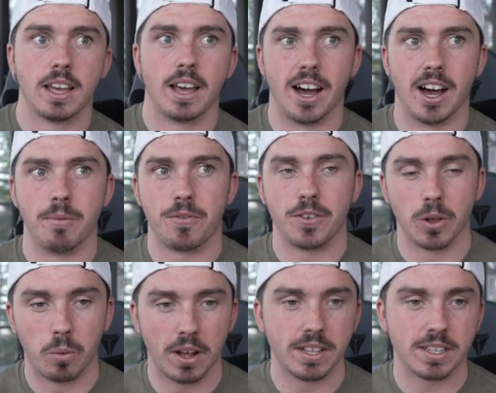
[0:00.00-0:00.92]
For the
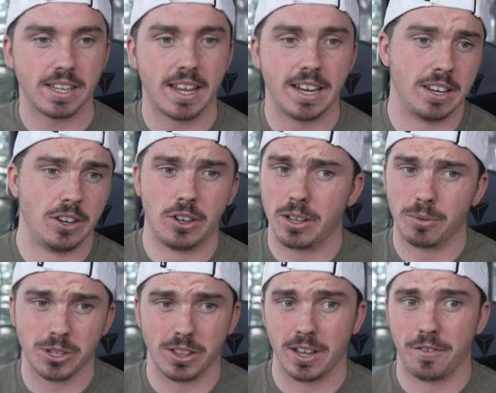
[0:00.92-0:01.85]
ones, and there
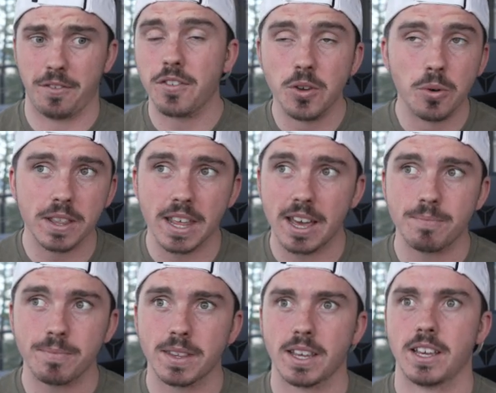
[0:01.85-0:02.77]
was only a few of
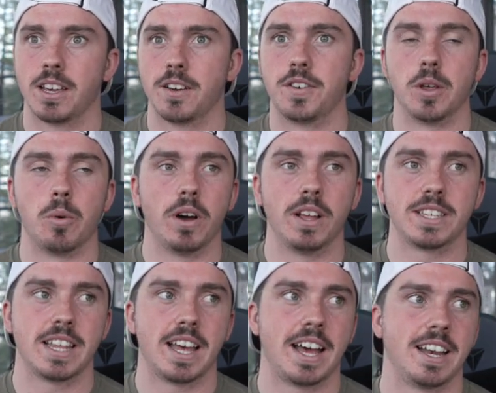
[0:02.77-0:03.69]
them, for the ones
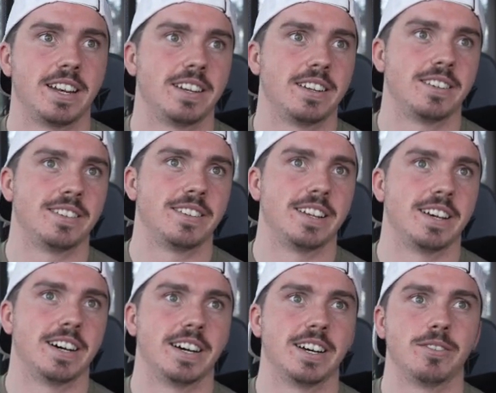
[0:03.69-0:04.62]
that
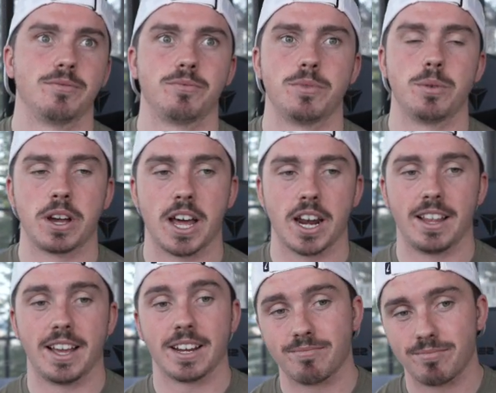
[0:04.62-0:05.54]
we were kind of
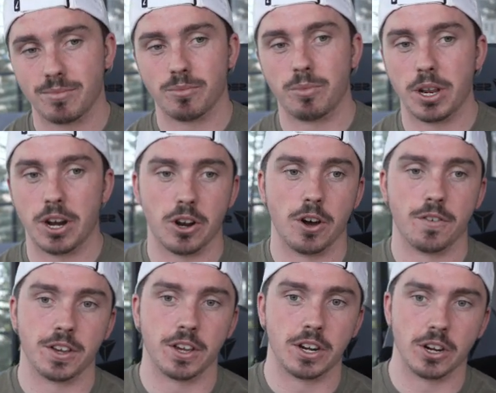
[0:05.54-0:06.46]
like, we don't know if
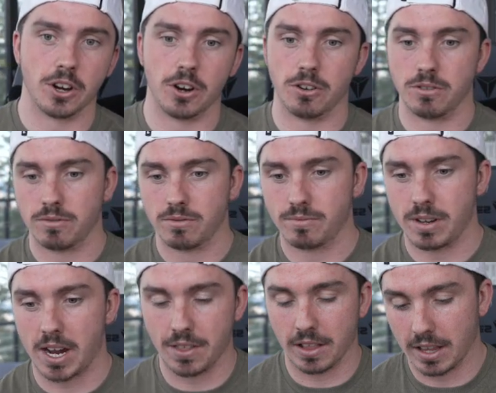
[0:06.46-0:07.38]
they're going to go
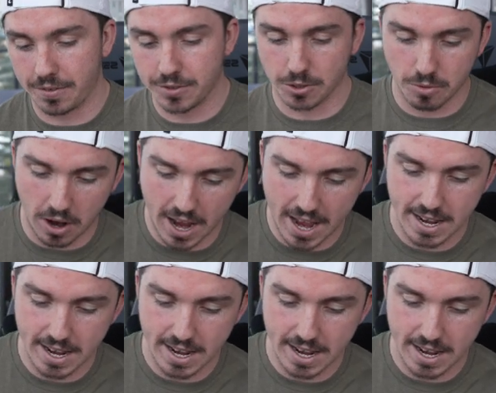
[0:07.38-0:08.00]
either left or right,